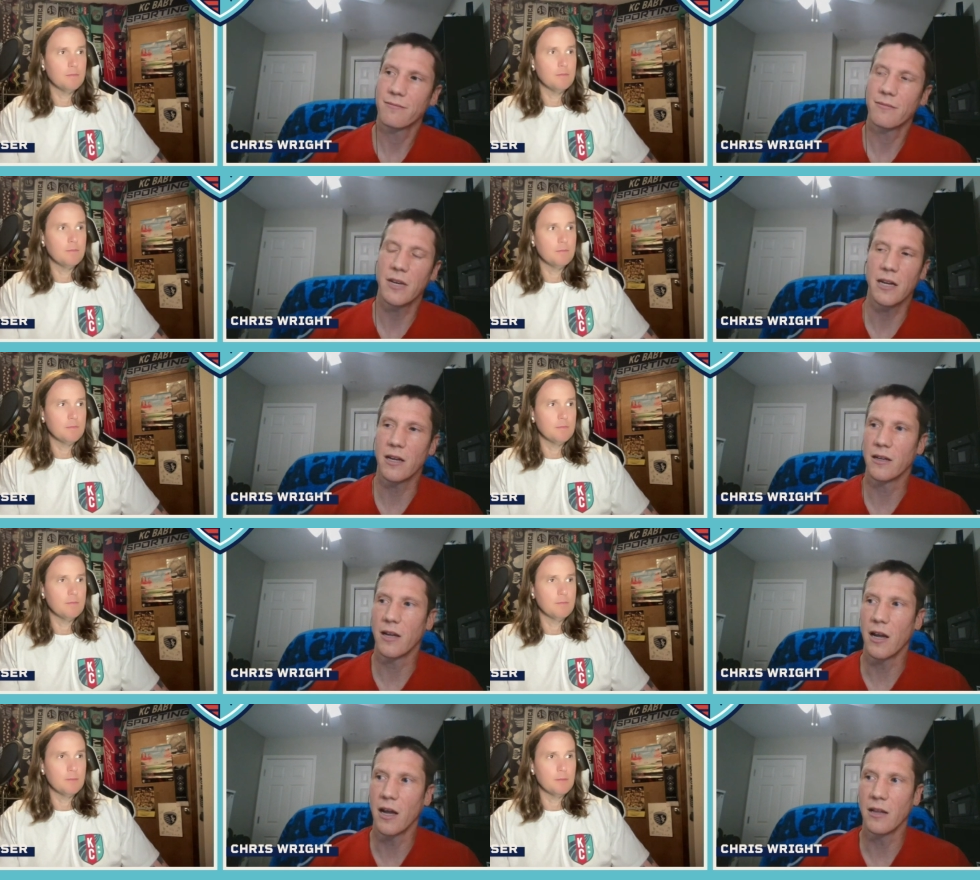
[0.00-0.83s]
Speaker 1: Man, I,
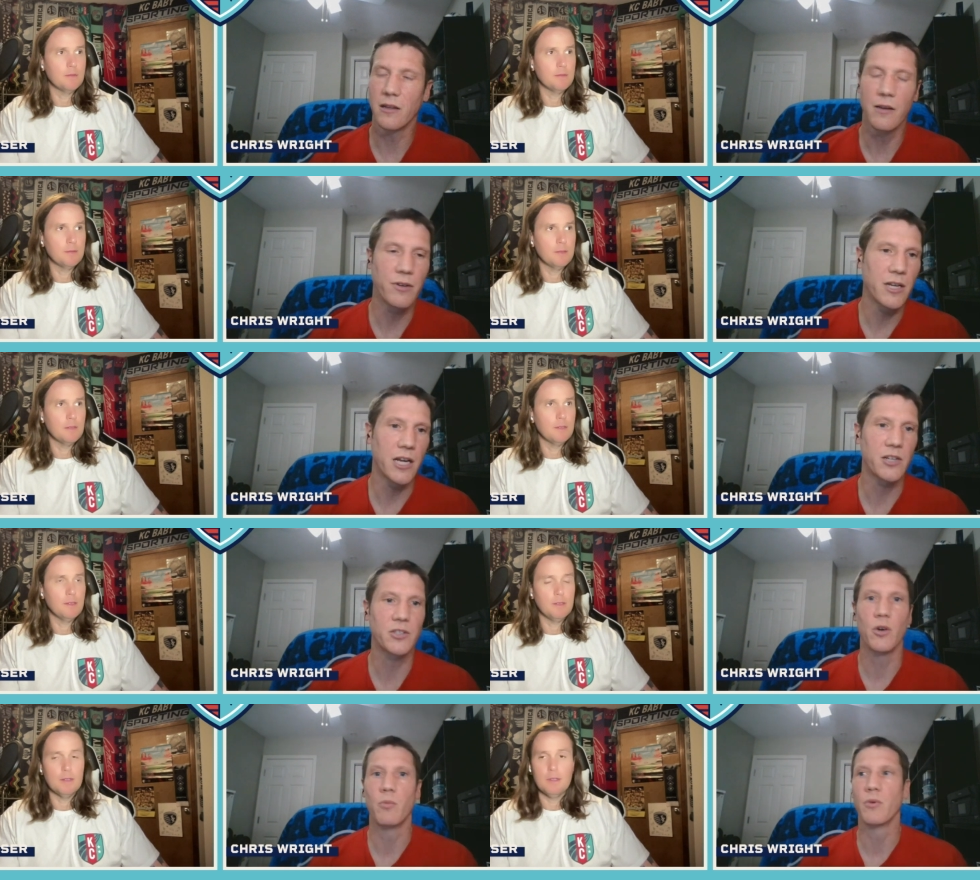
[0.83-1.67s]
I love it. I
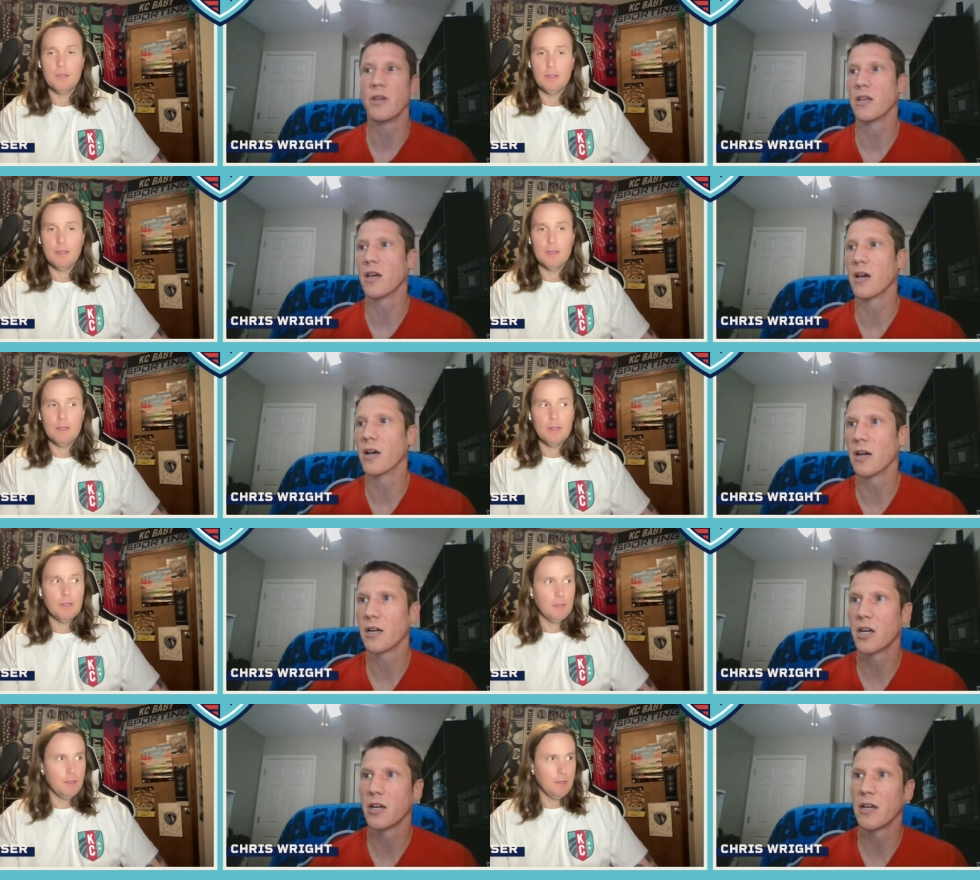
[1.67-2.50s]
just hope we uh,
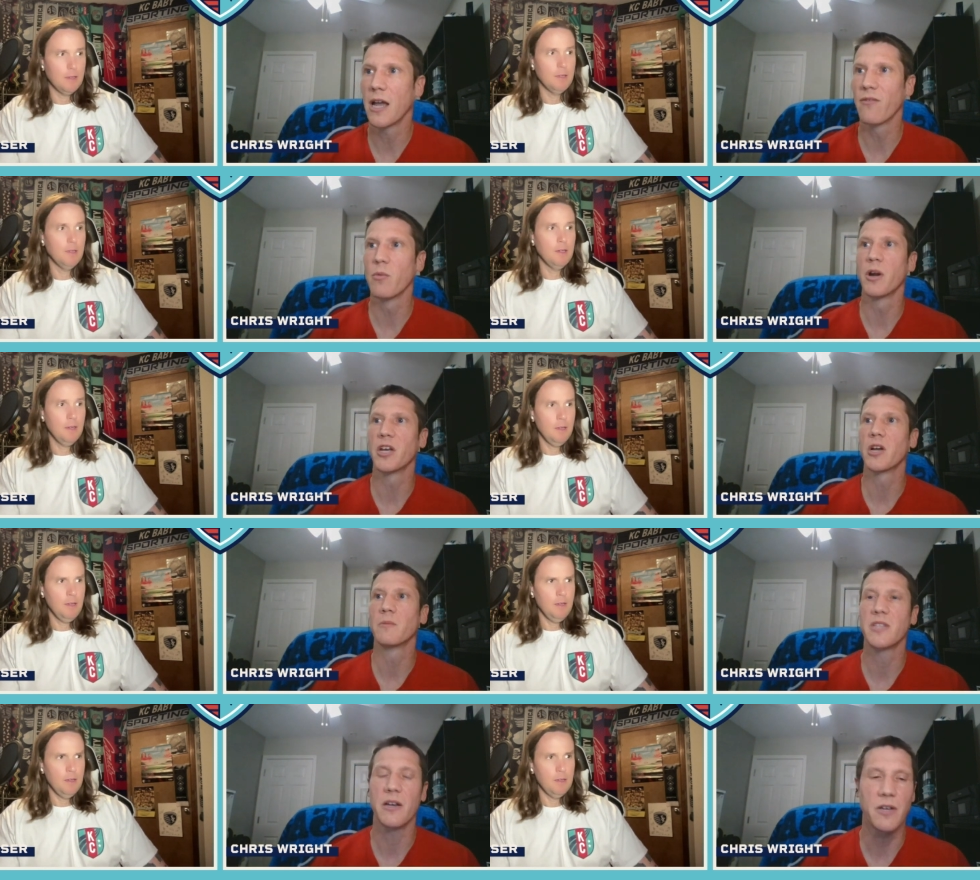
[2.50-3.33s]
everybody
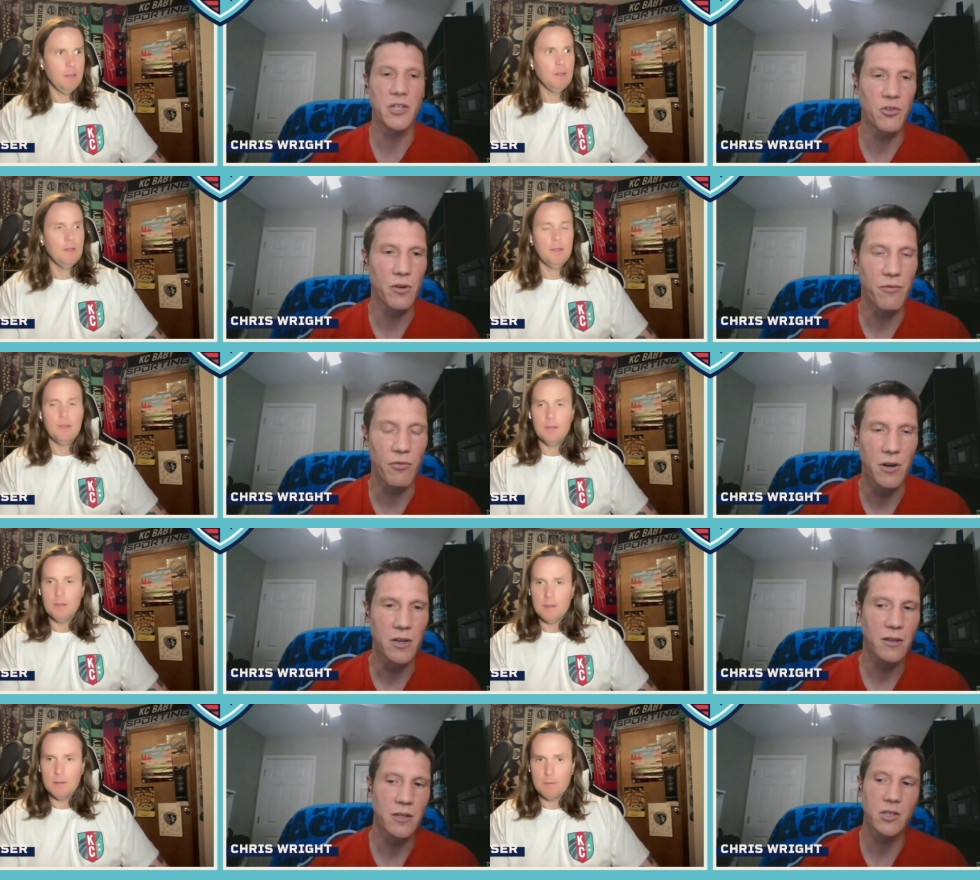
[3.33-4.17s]
comes out injury
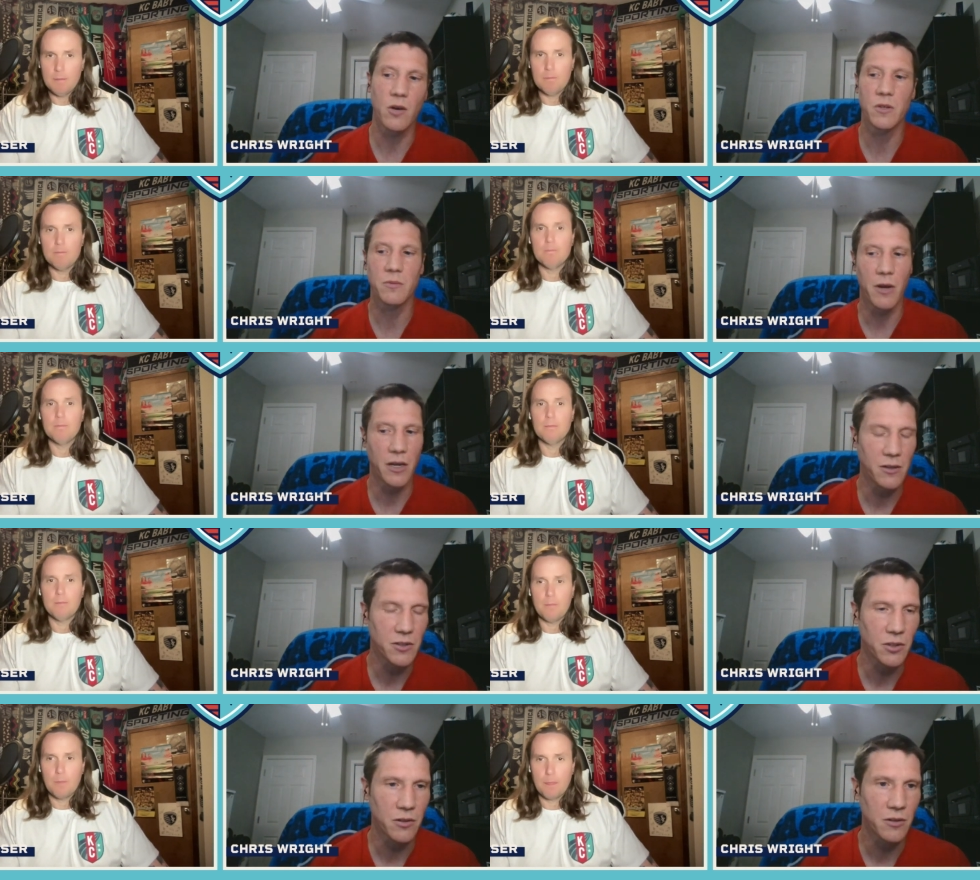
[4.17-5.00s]
free. That's always my
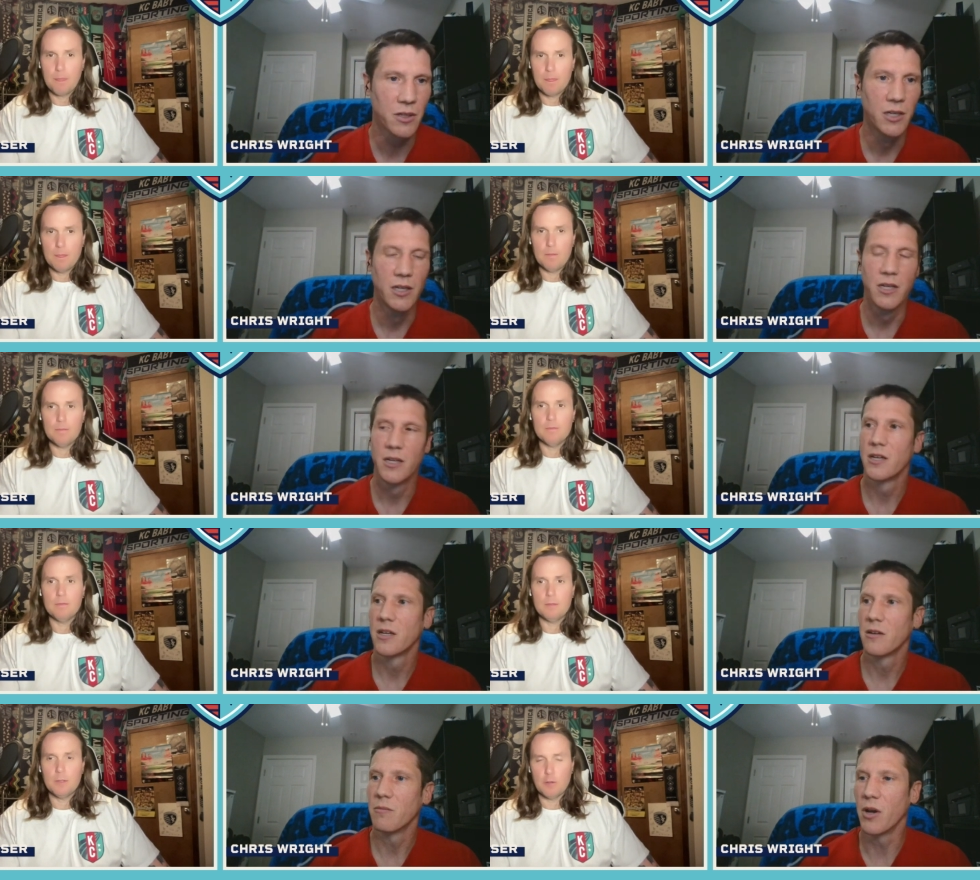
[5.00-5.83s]
concern.
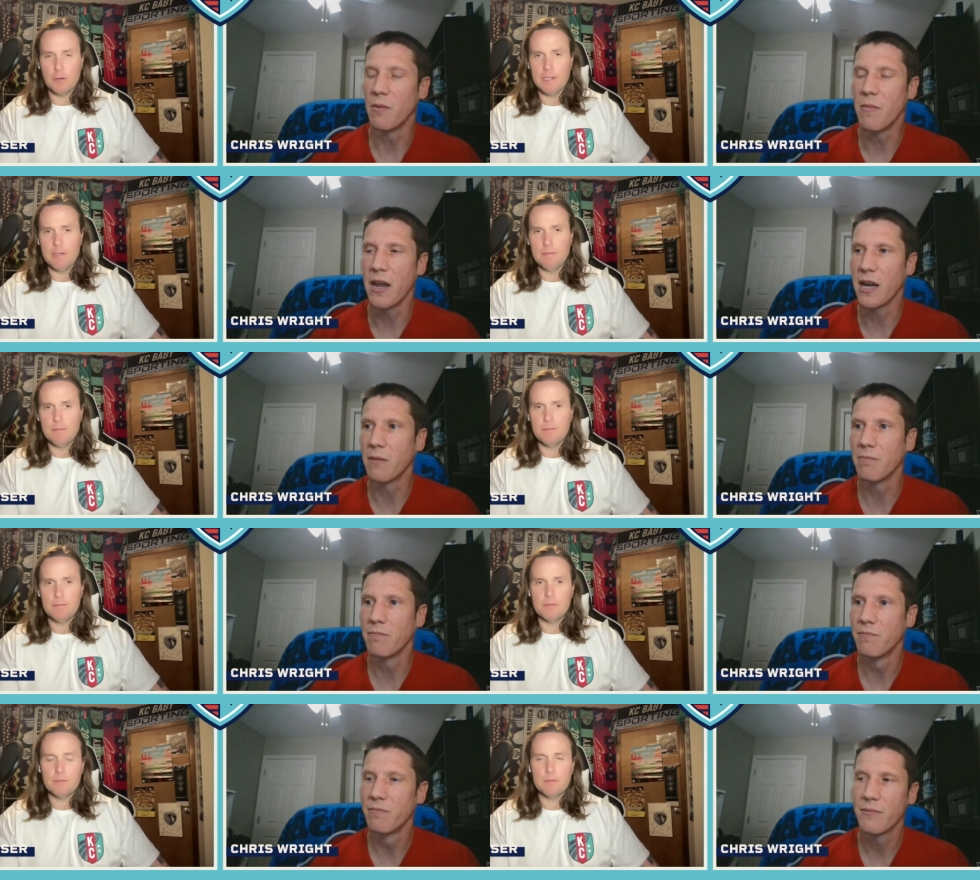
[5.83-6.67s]
But man,
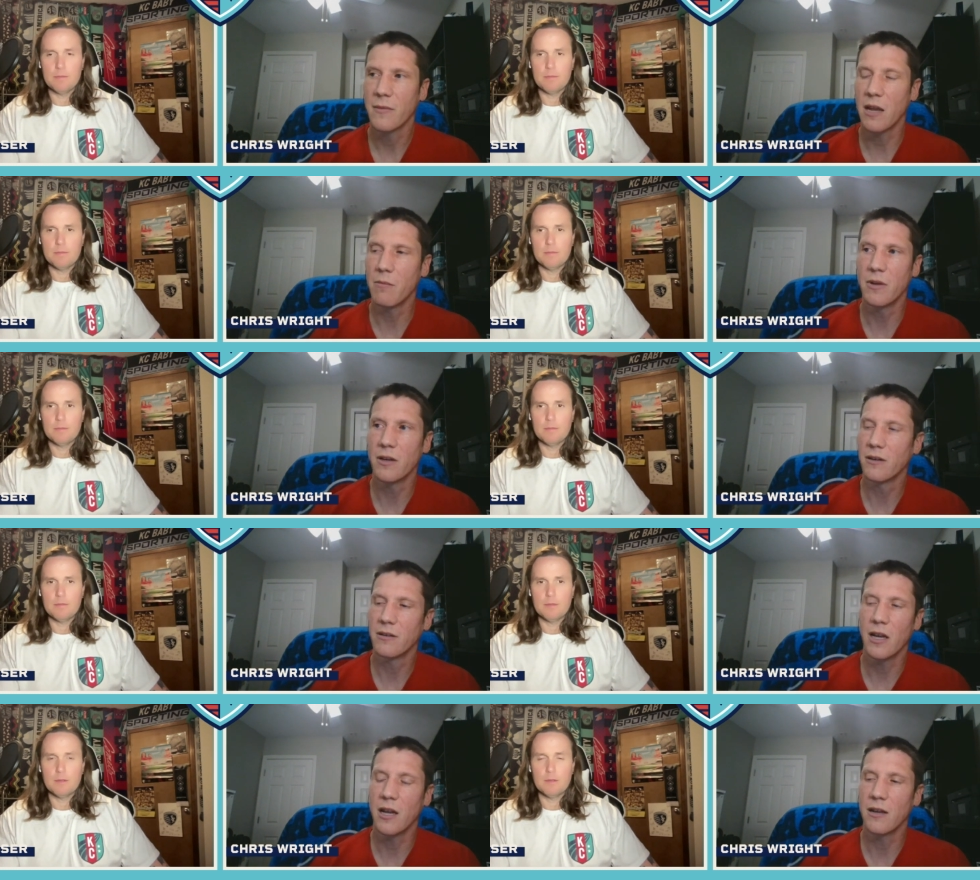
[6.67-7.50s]
I'm I'm a. Uh,